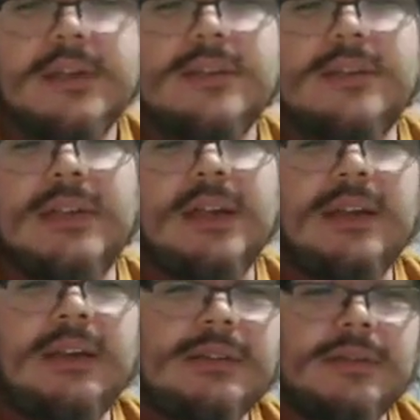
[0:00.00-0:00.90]

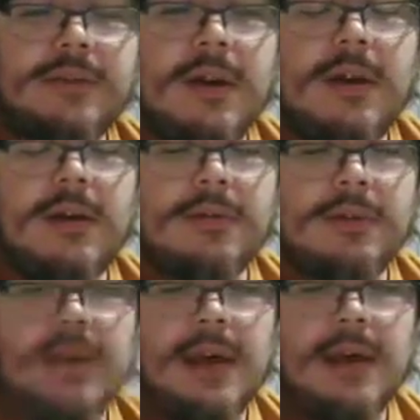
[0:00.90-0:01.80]
Stay strong
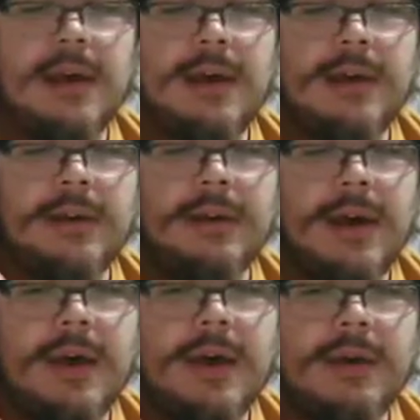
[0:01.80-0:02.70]
and
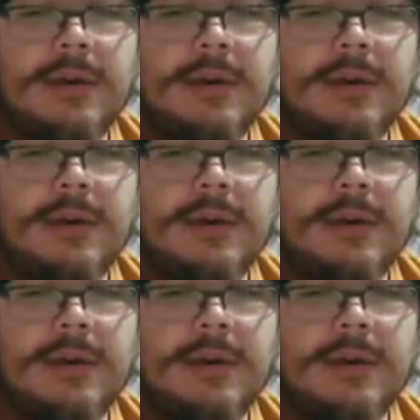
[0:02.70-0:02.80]
on.